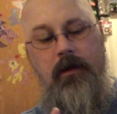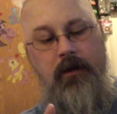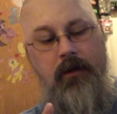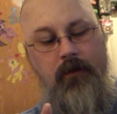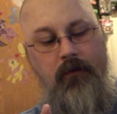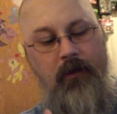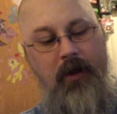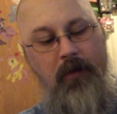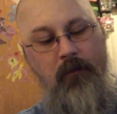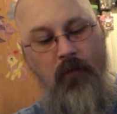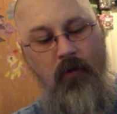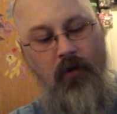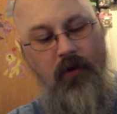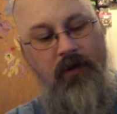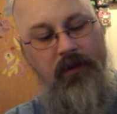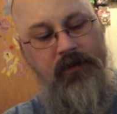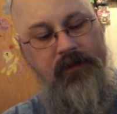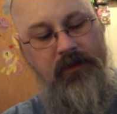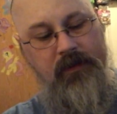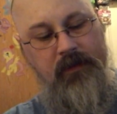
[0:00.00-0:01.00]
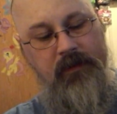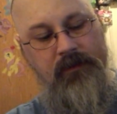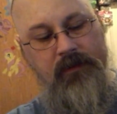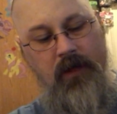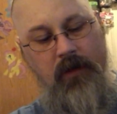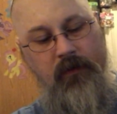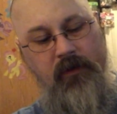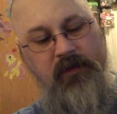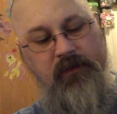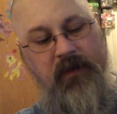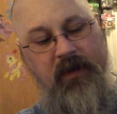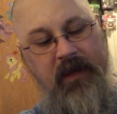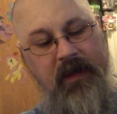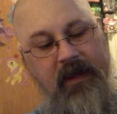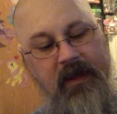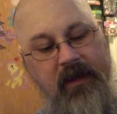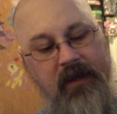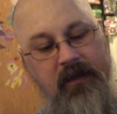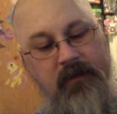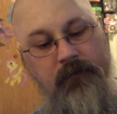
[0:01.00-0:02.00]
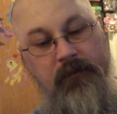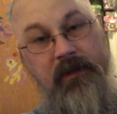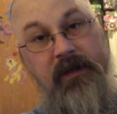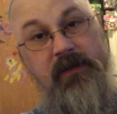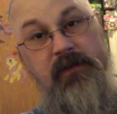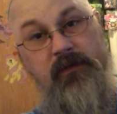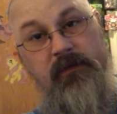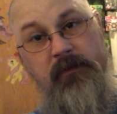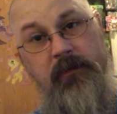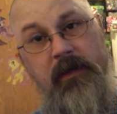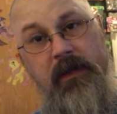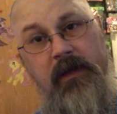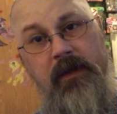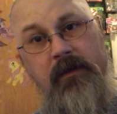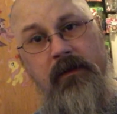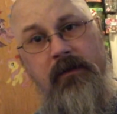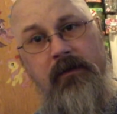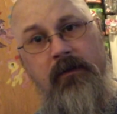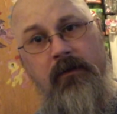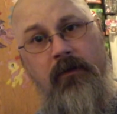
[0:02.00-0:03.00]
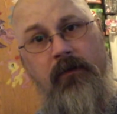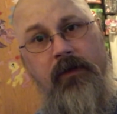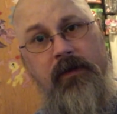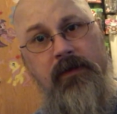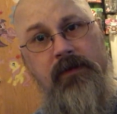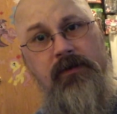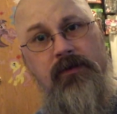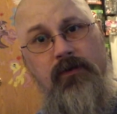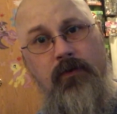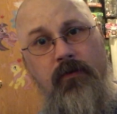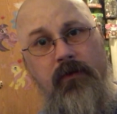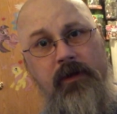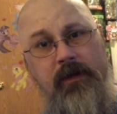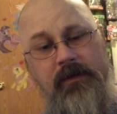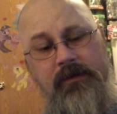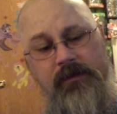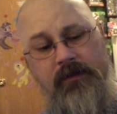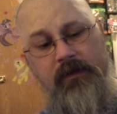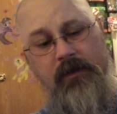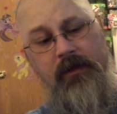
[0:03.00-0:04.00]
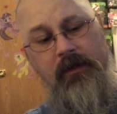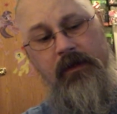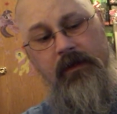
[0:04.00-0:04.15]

Grant Morrison has always been a hit and miss with me on his stories.